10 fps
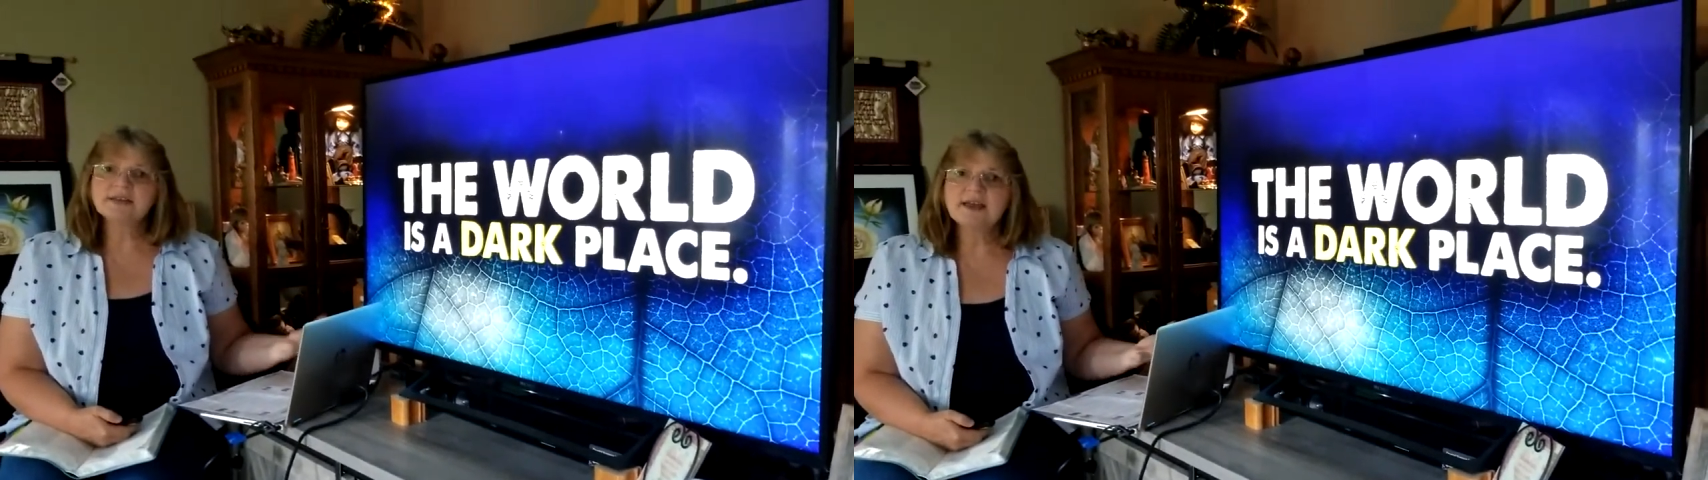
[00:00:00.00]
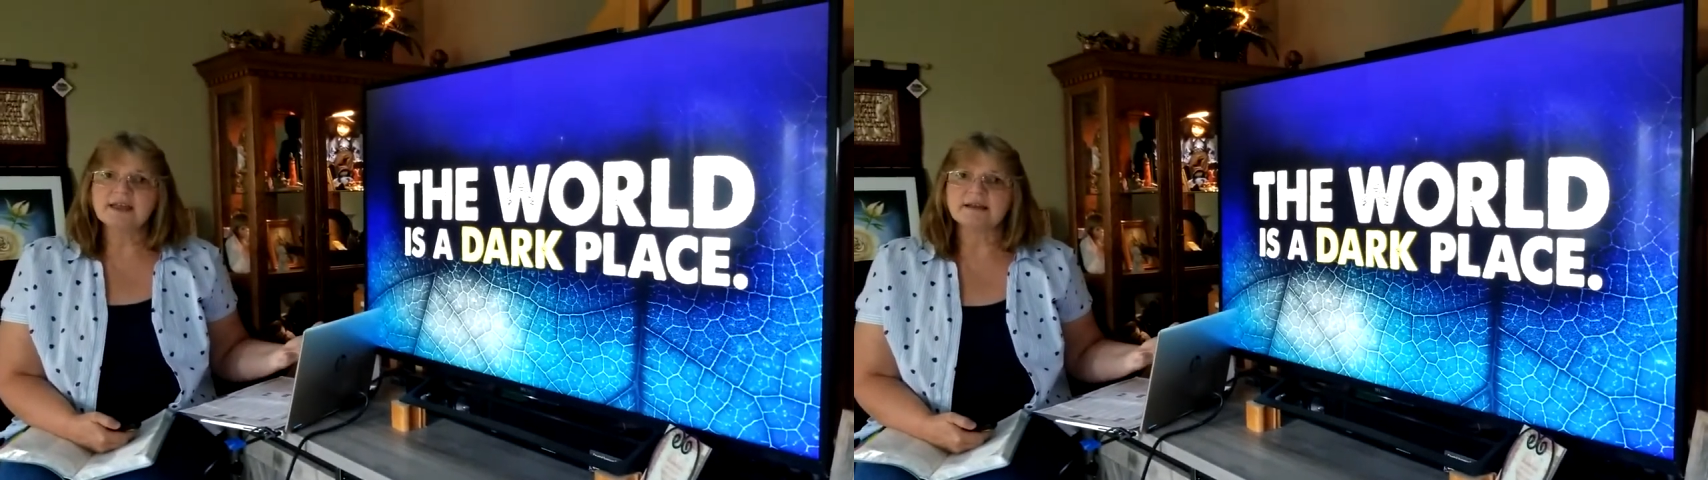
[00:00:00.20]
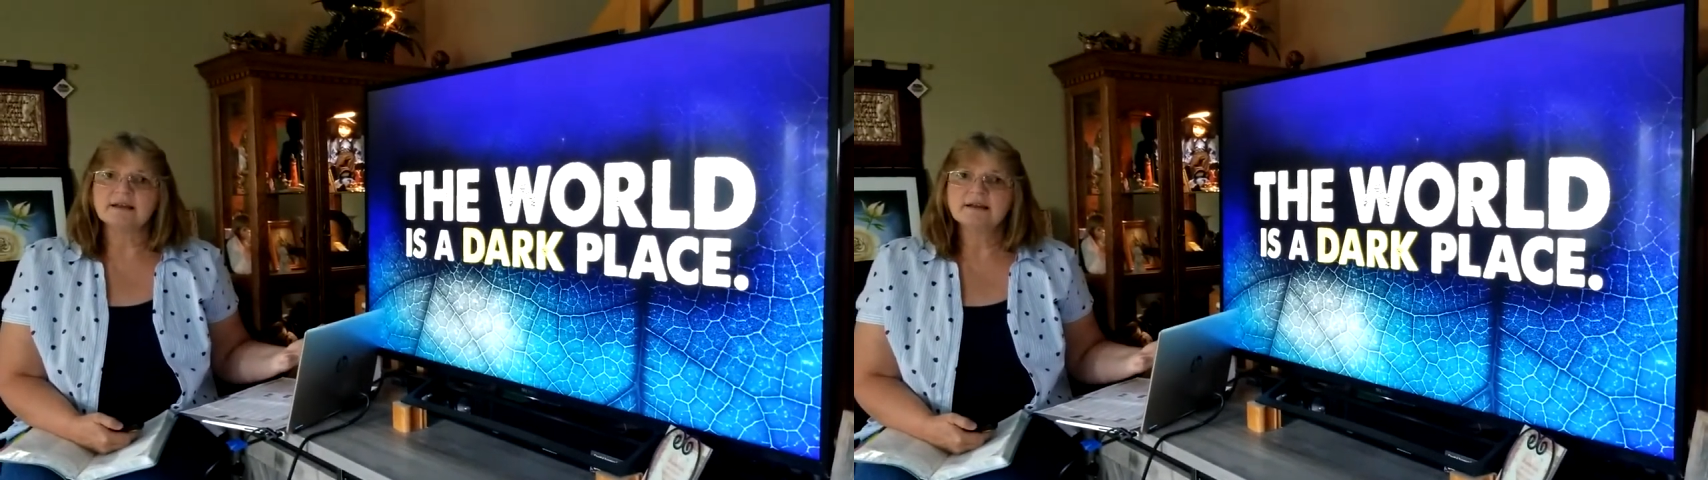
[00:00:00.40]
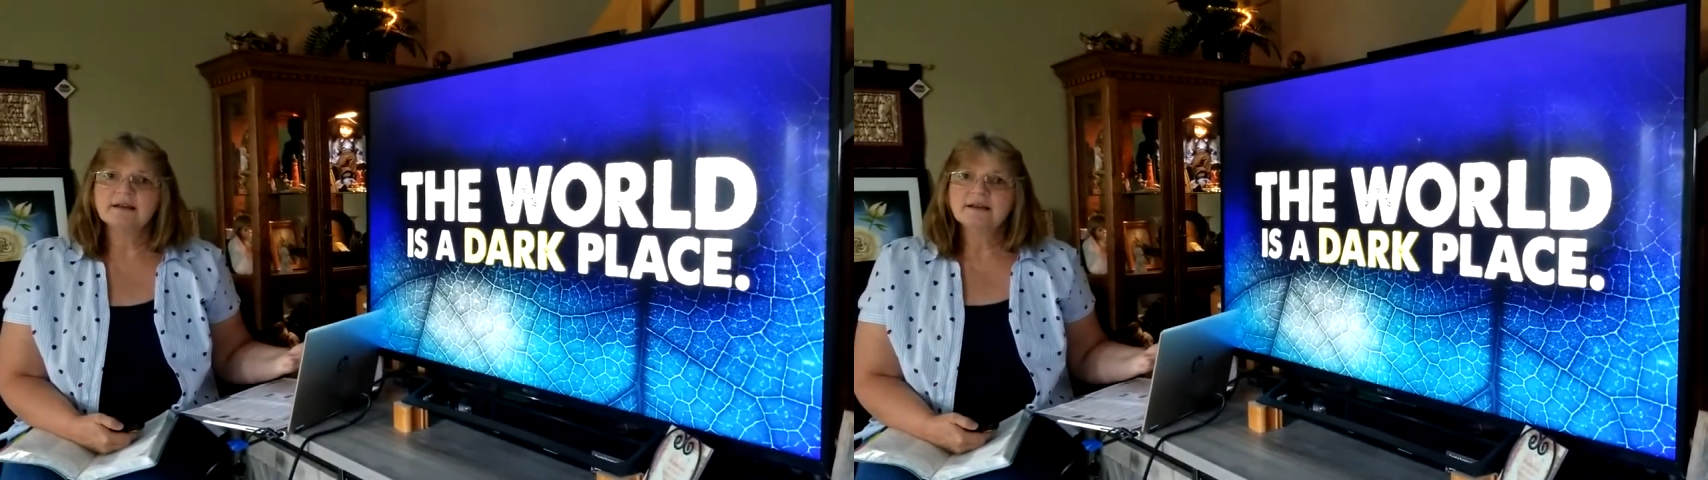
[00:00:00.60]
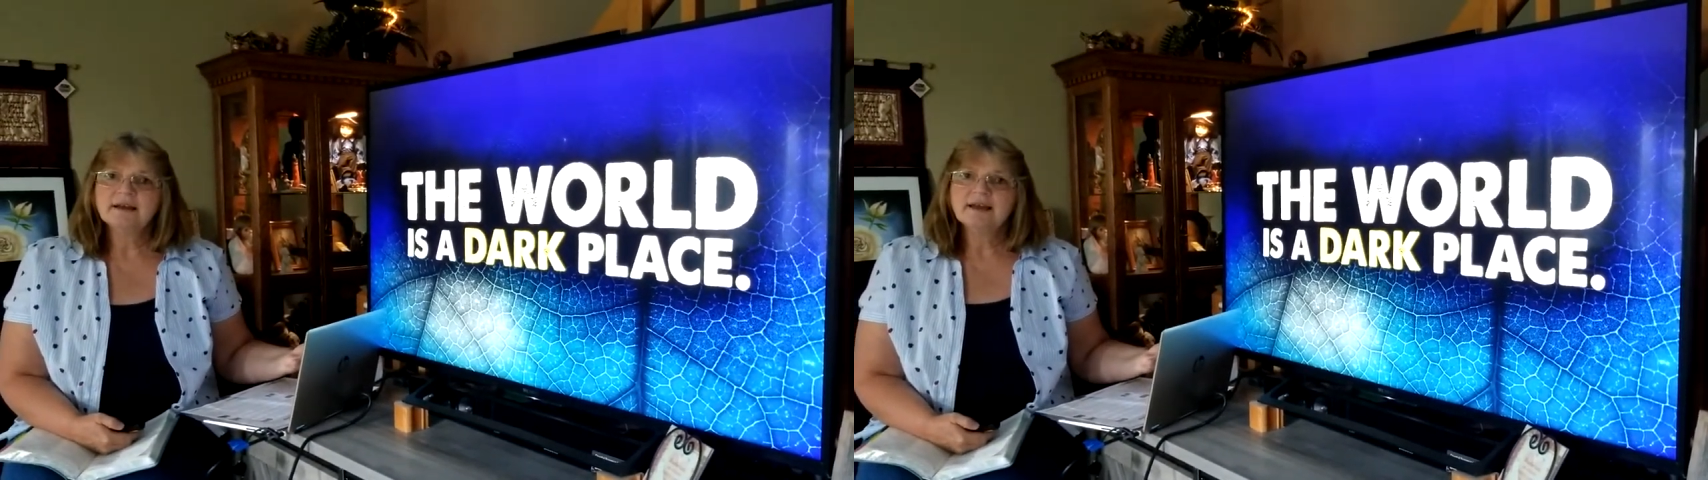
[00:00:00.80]
thing,
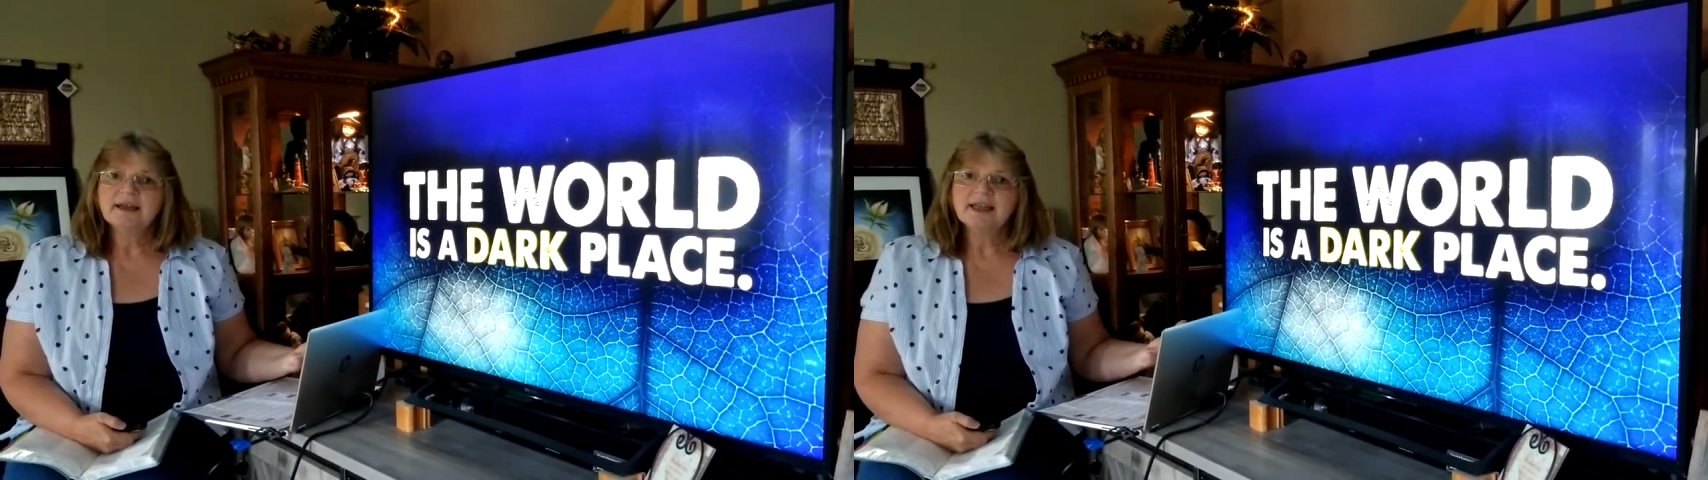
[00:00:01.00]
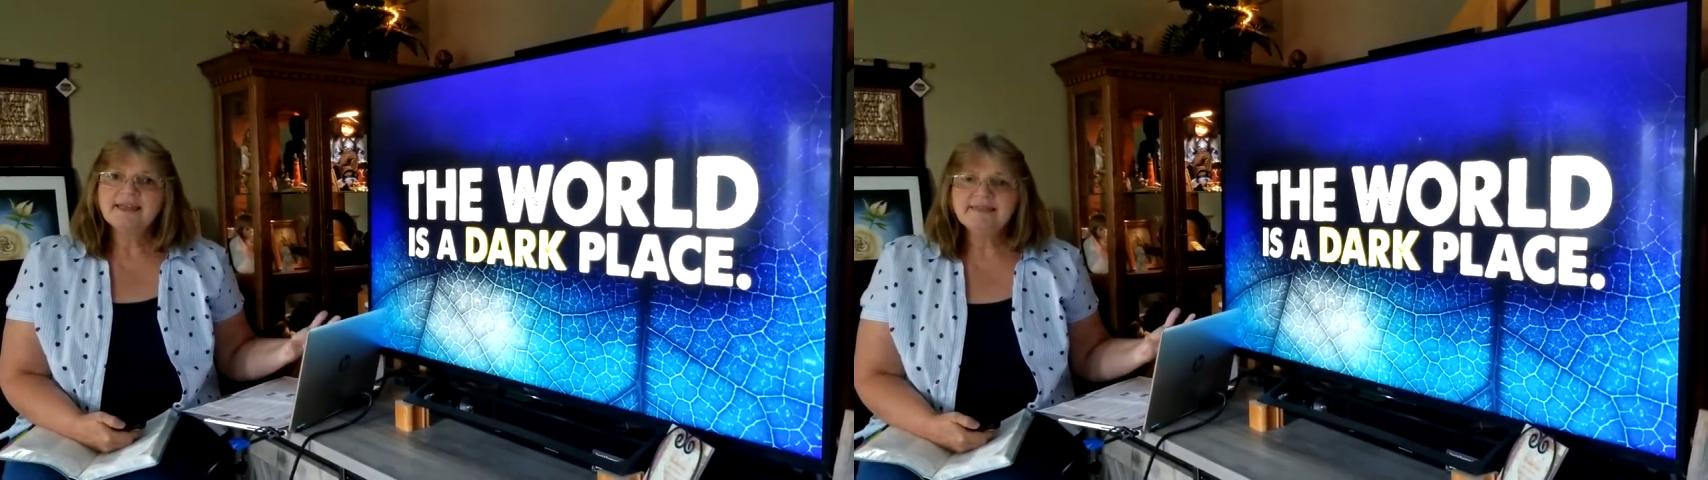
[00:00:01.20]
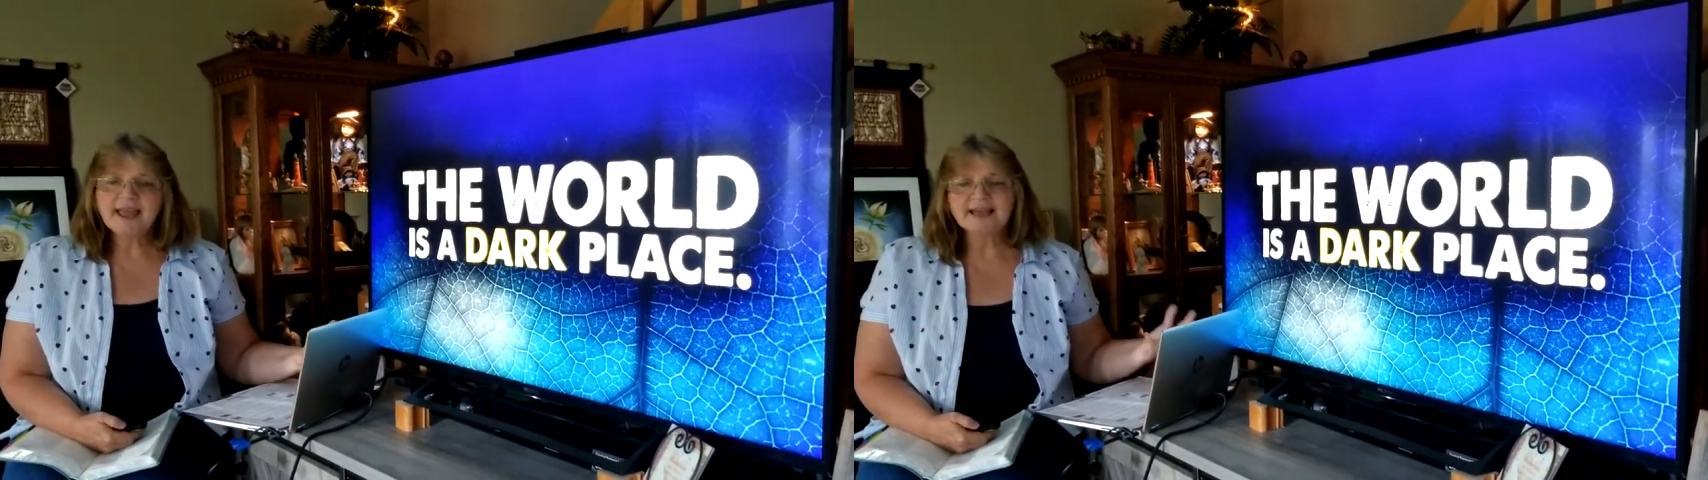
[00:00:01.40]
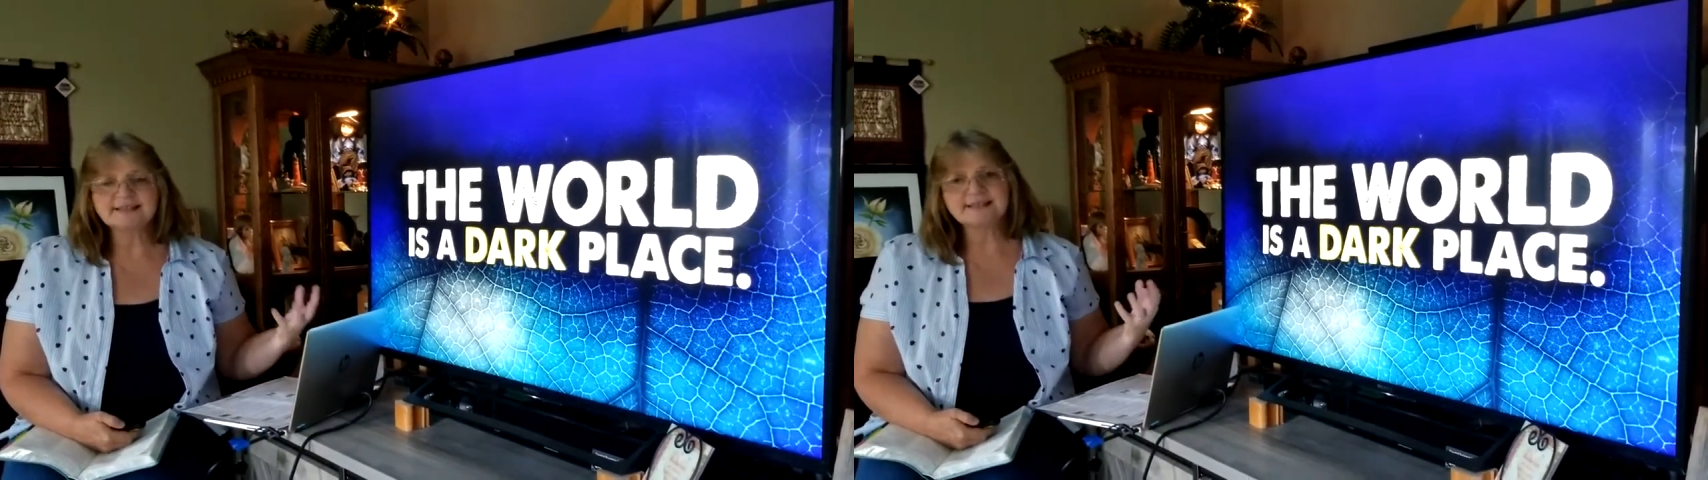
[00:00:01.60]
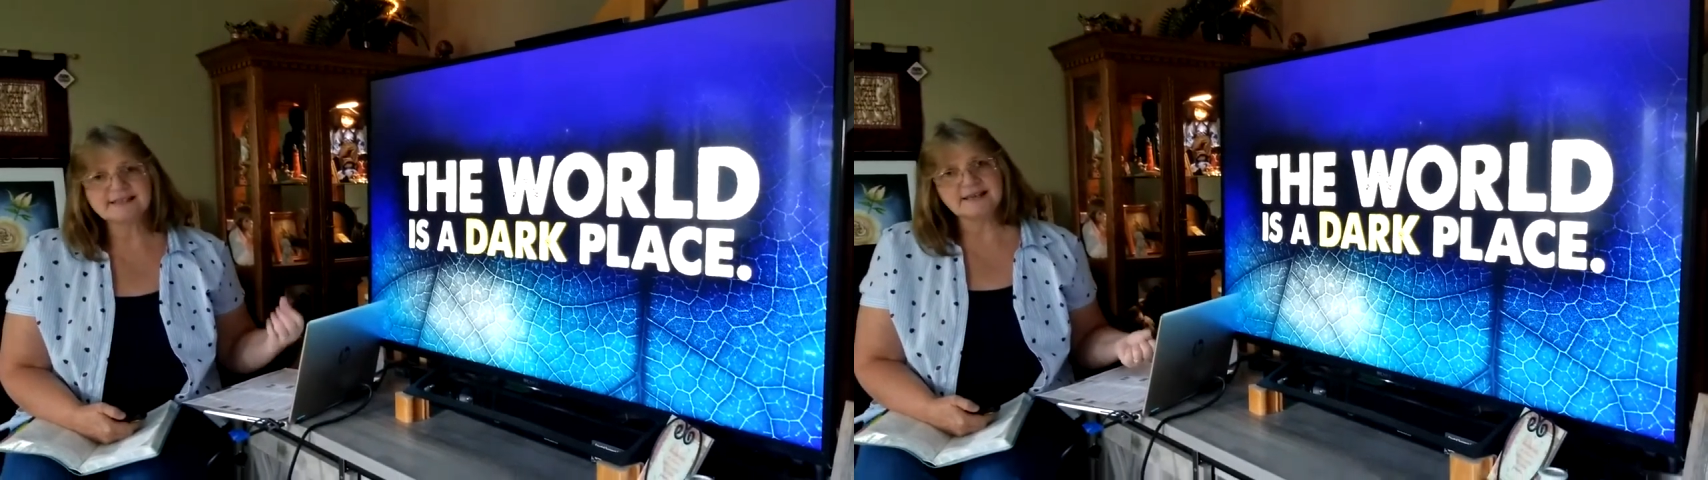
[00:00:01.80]
and that's
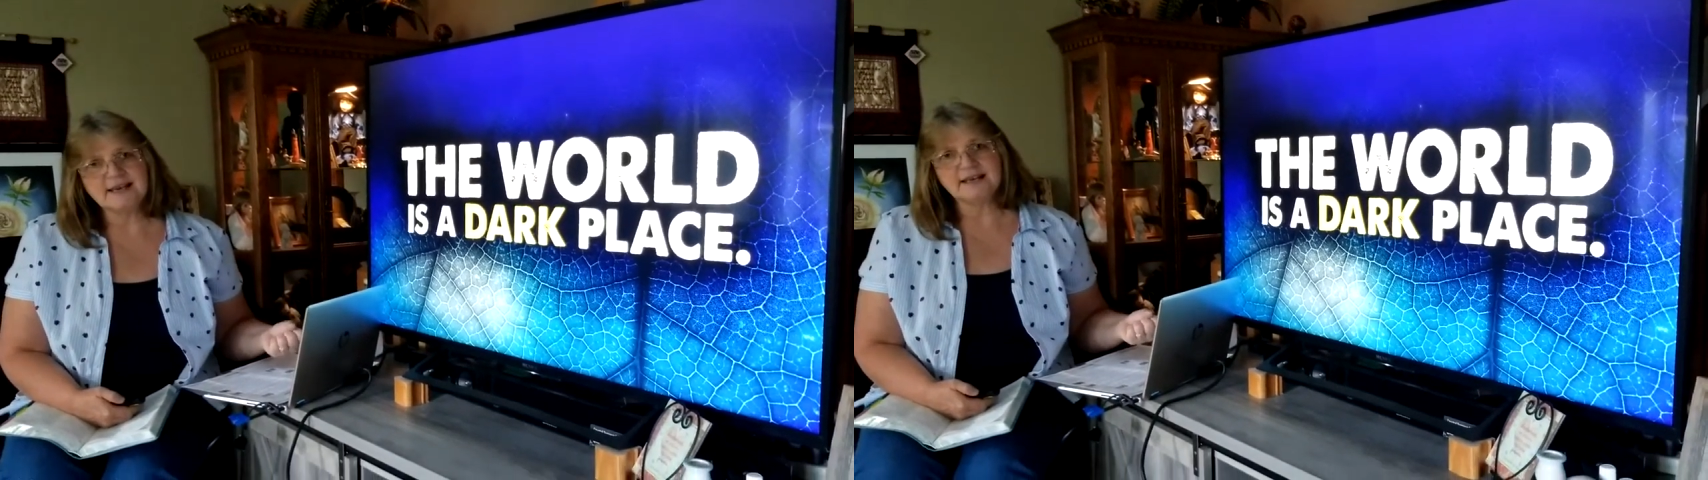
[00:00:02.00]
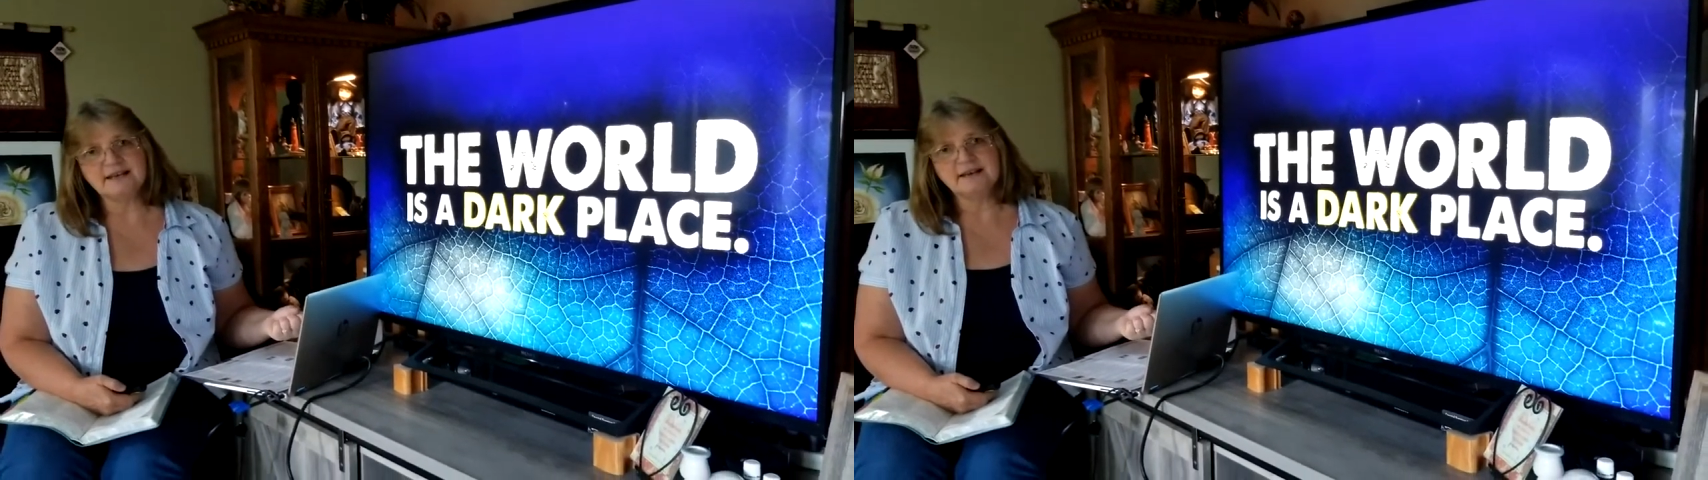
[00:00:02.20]
sin.